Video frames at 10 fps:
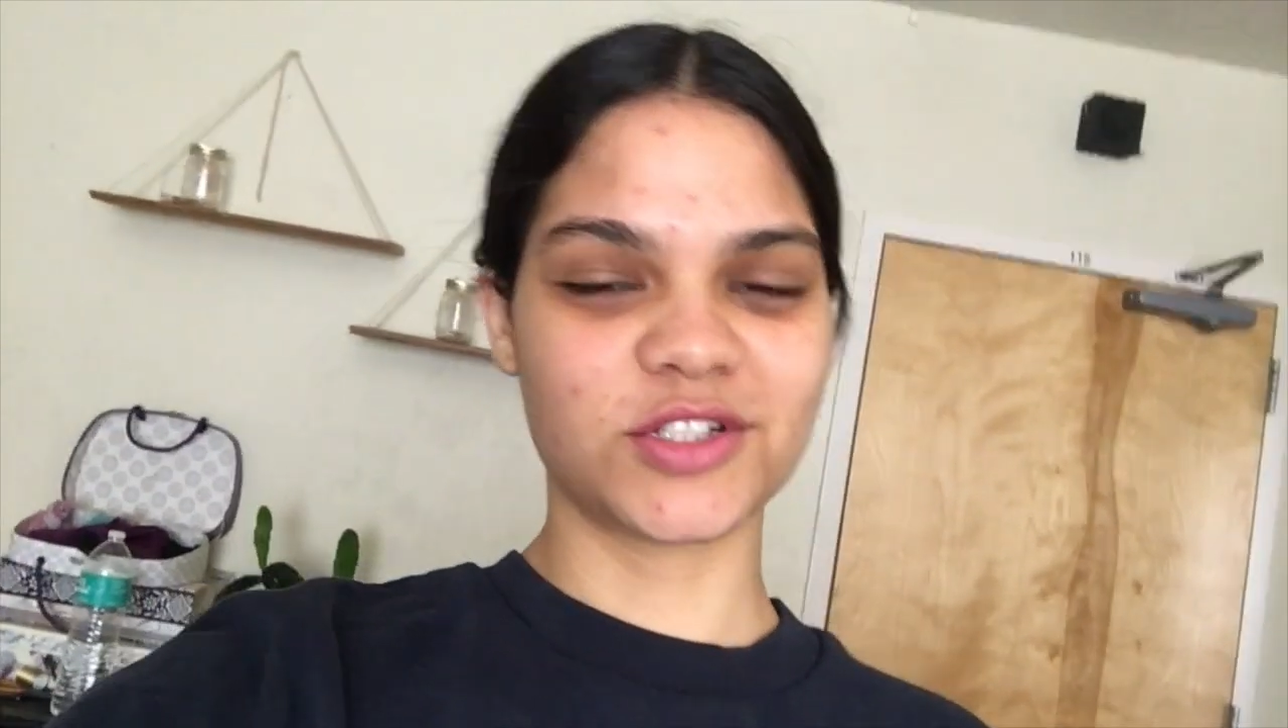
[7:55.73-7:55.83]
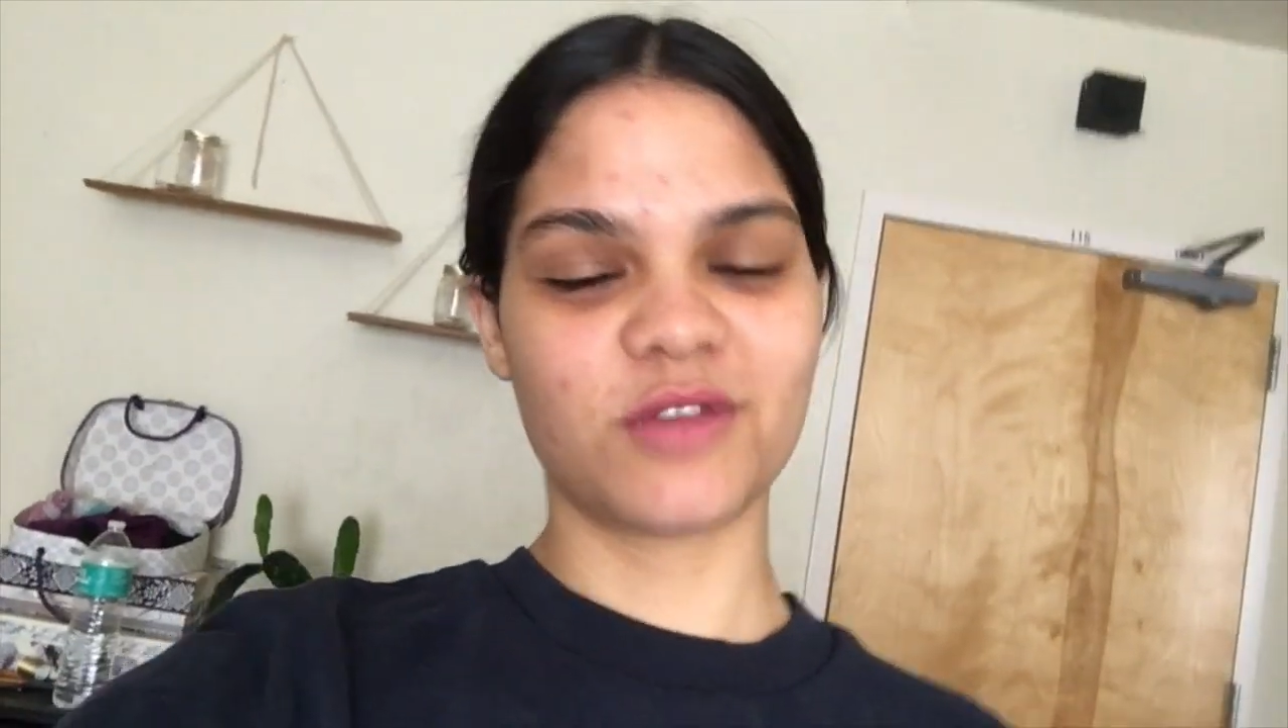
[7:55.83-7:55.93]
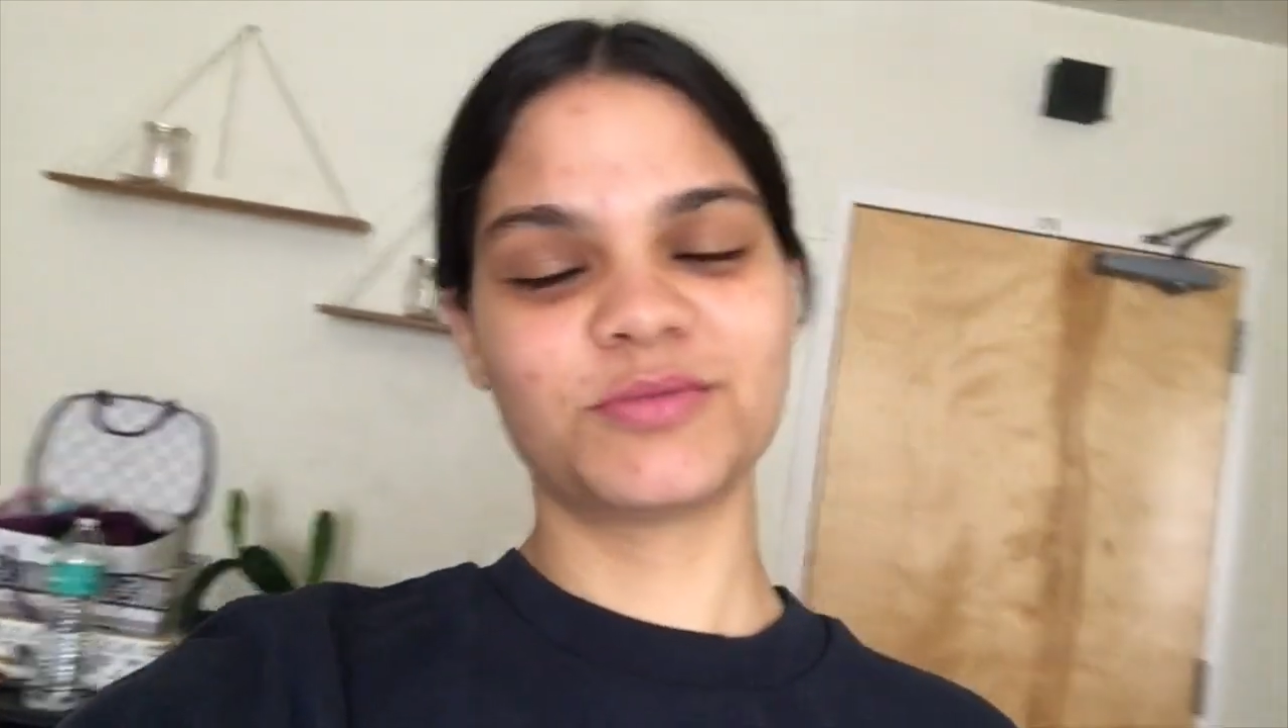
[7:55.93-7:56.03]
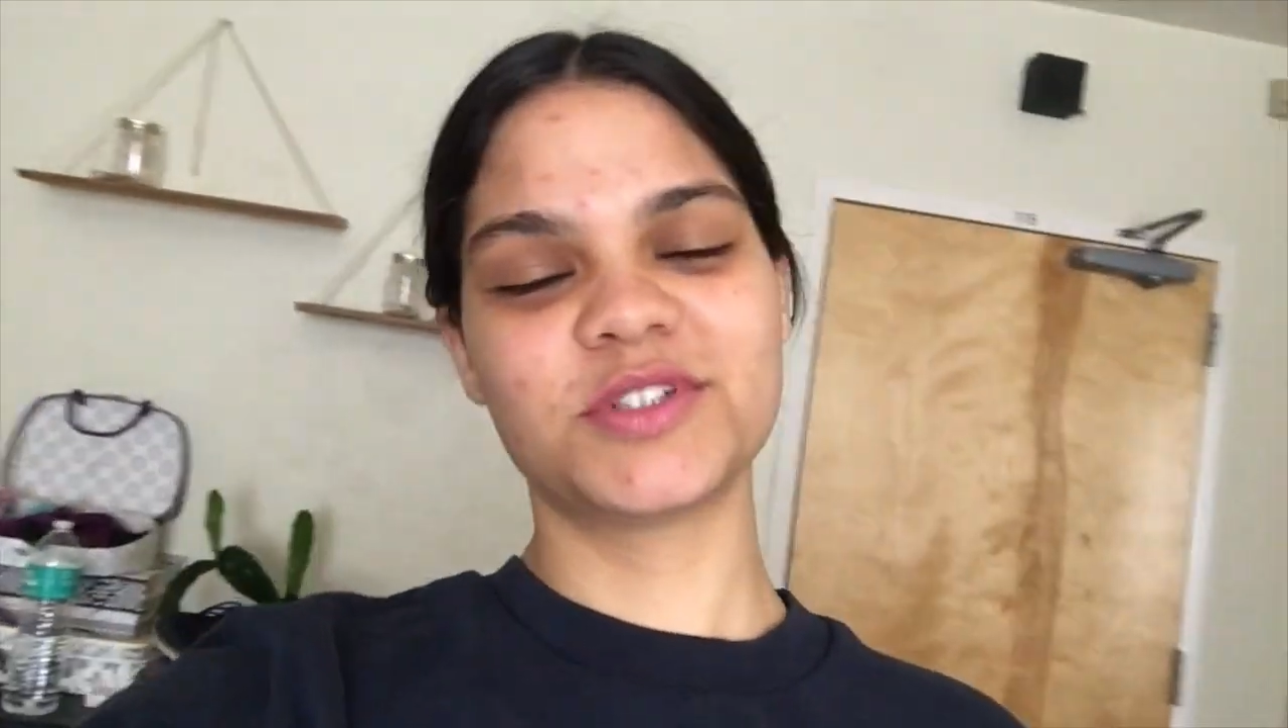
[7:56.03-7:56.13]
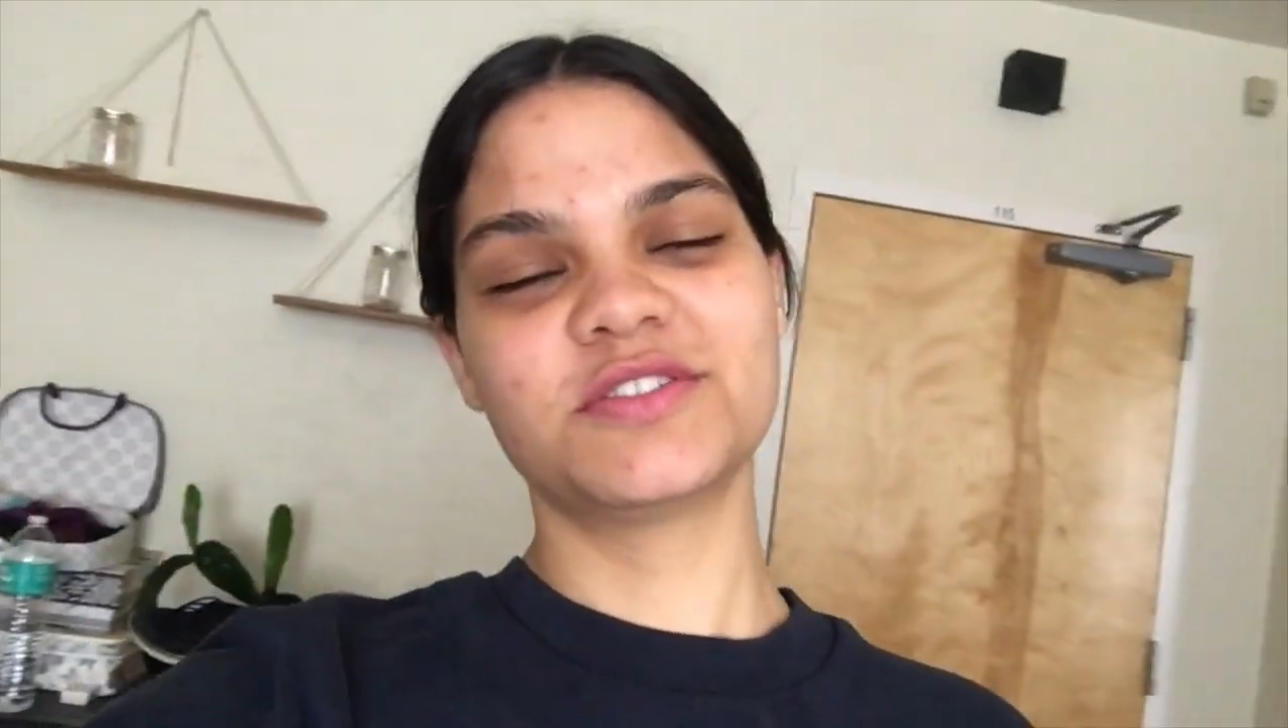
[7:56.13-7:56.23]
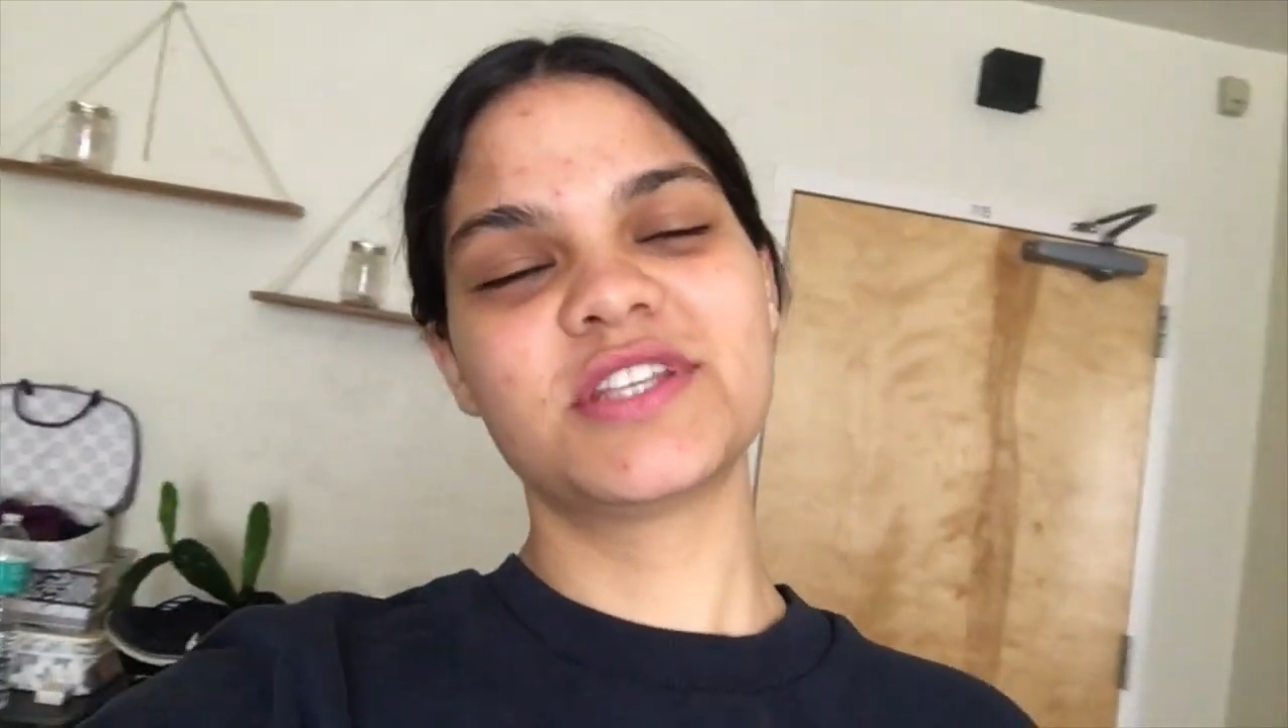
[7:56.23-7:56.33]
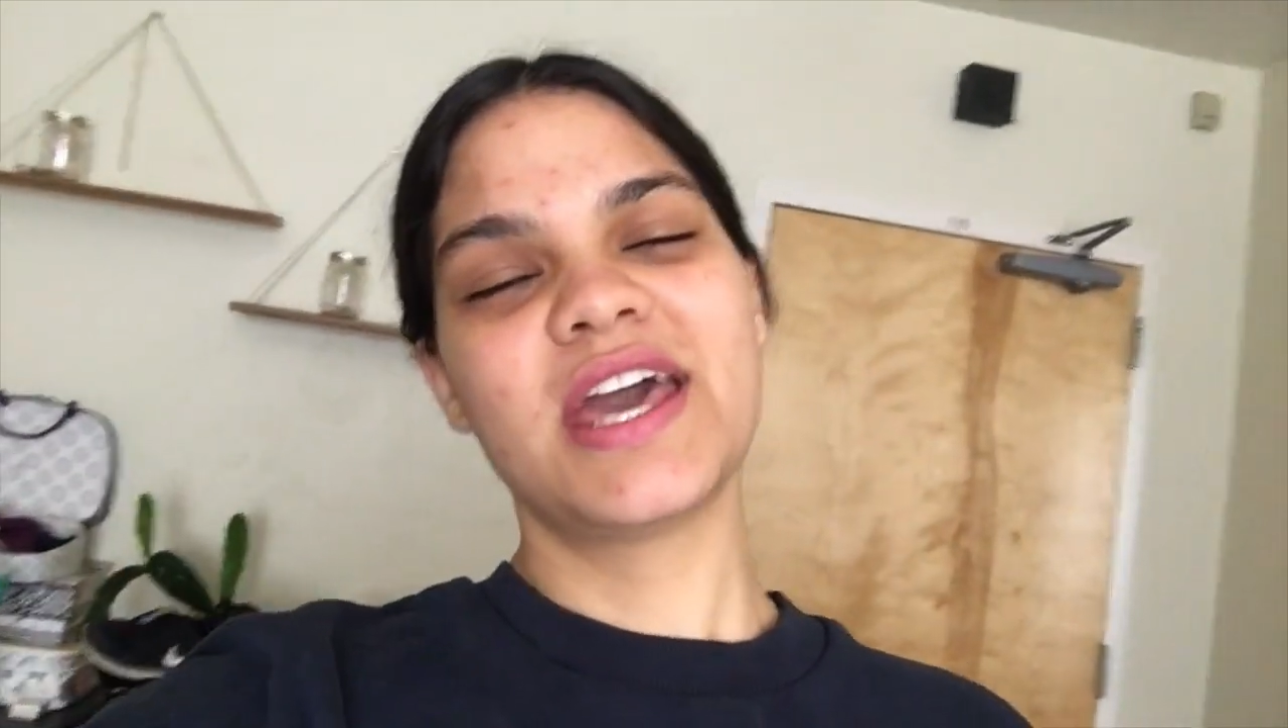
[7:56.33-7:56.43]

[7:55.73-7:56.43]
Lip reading: Jamba Juice.